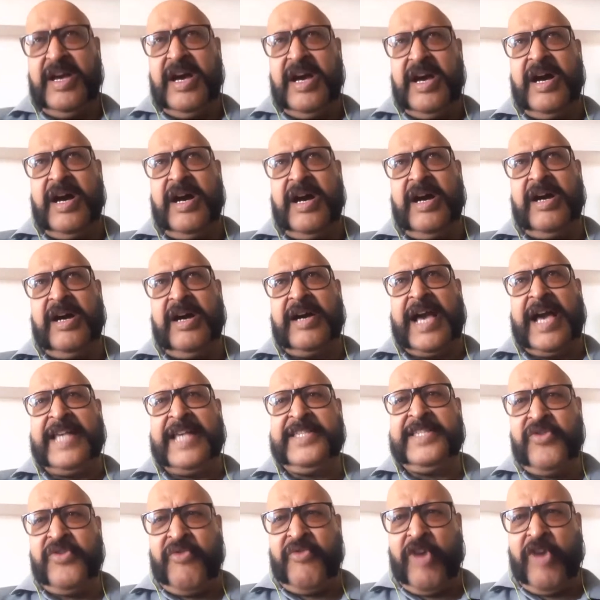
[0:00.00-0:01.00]
As
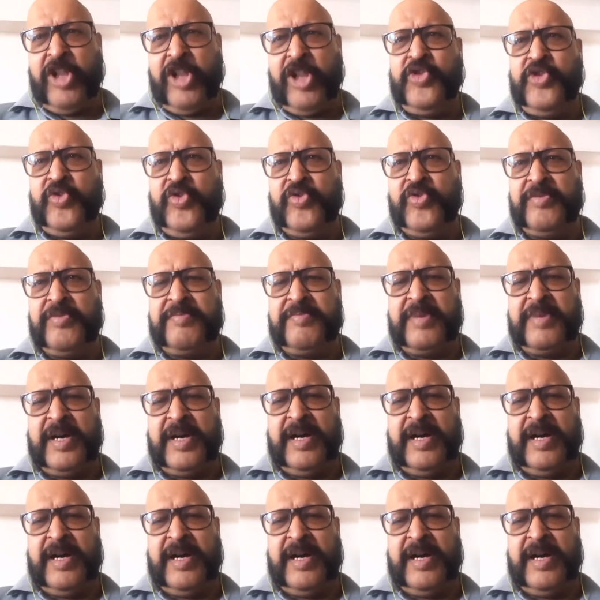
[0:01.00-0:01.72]
you all know,